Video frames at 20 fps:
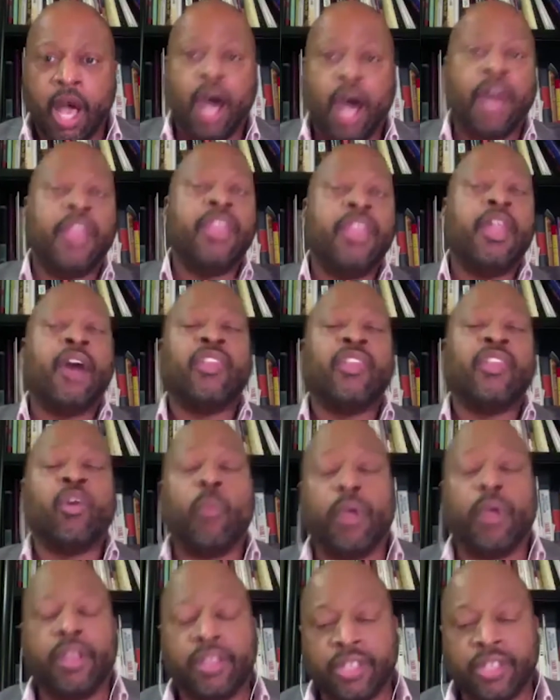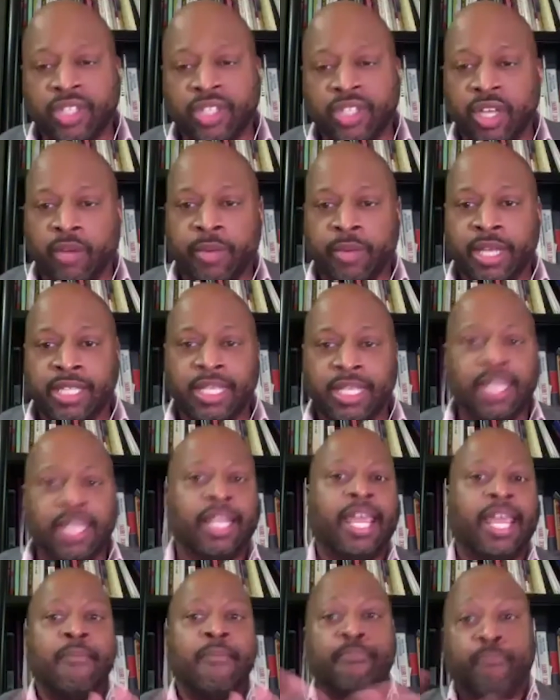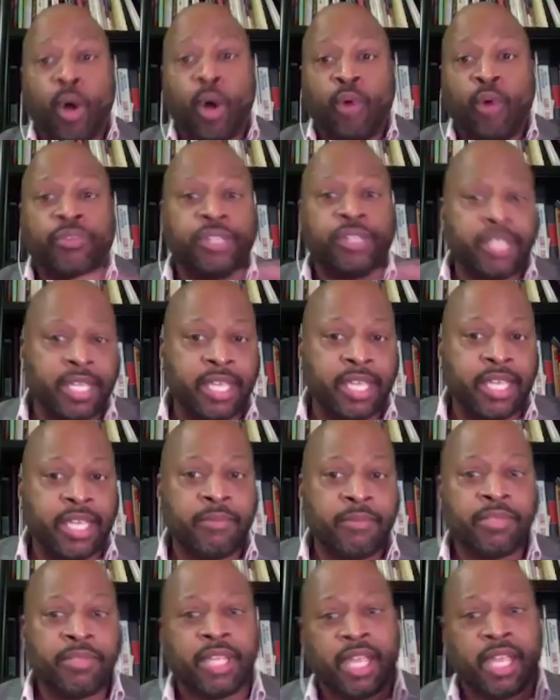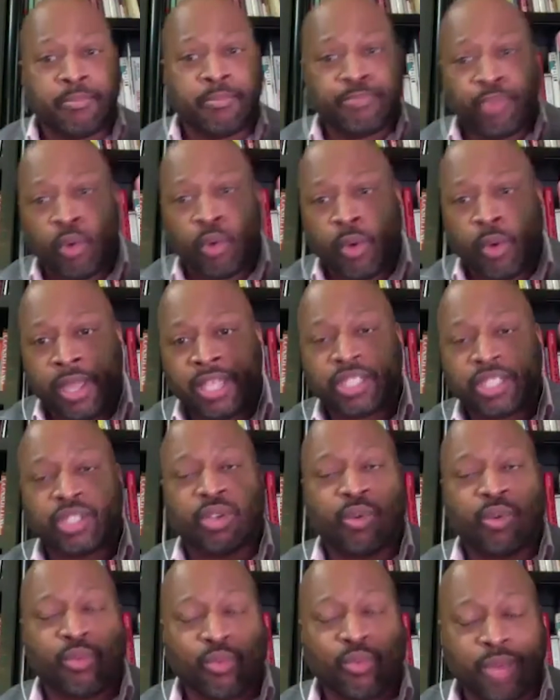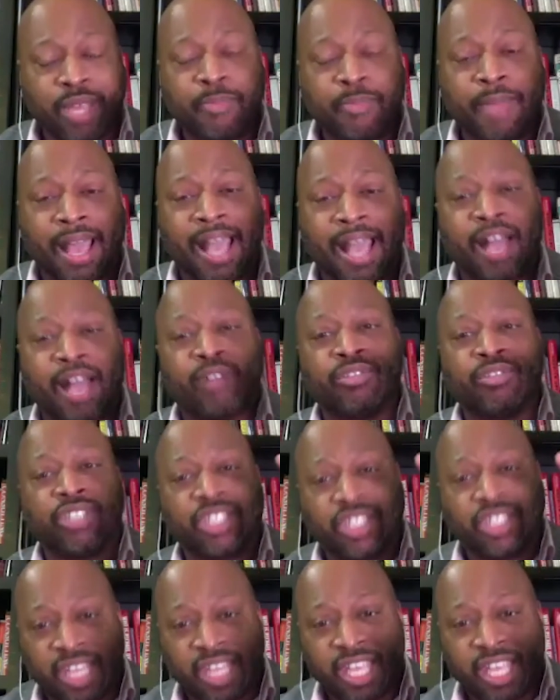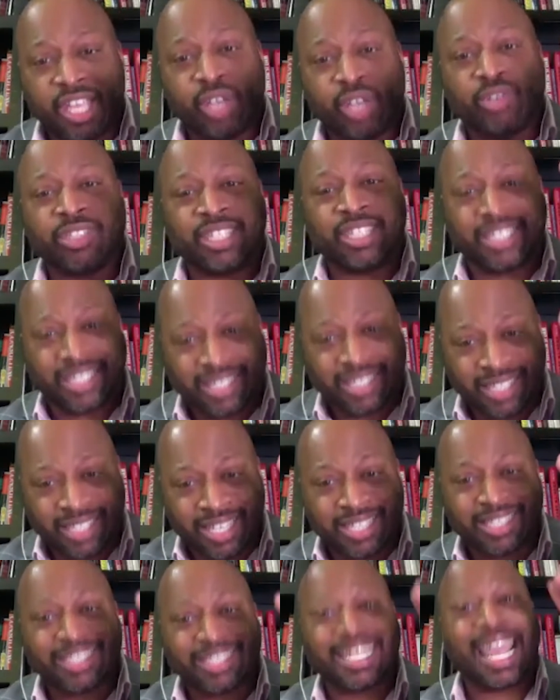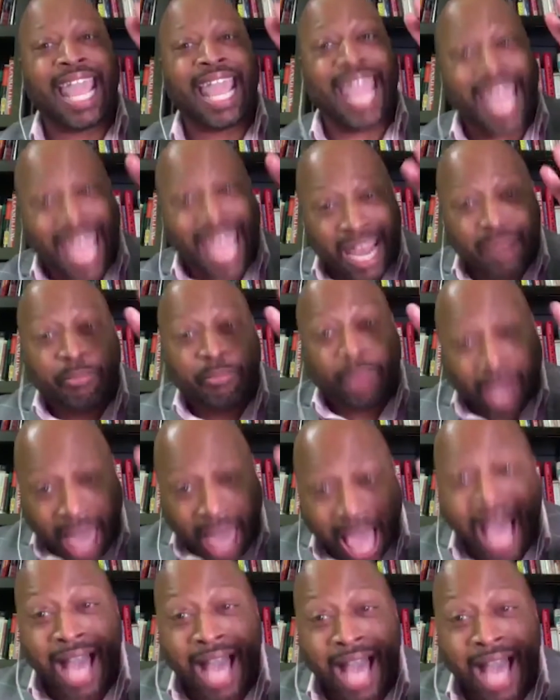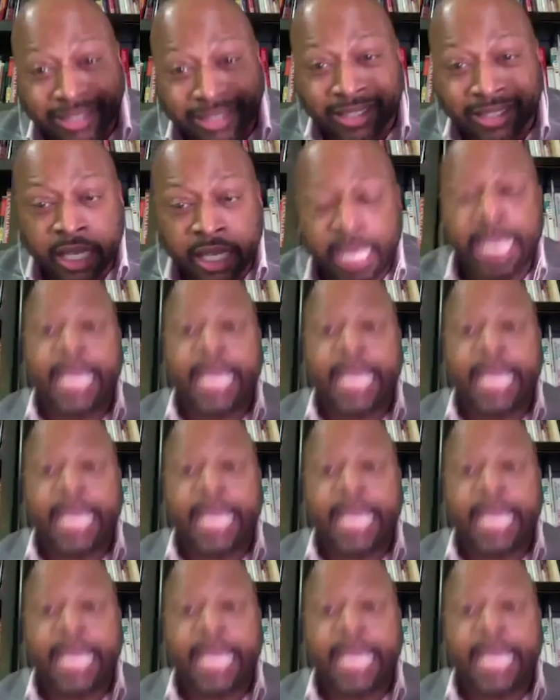Another one of the series, he led both teams in points, rebounds, steals, assists, and blocks.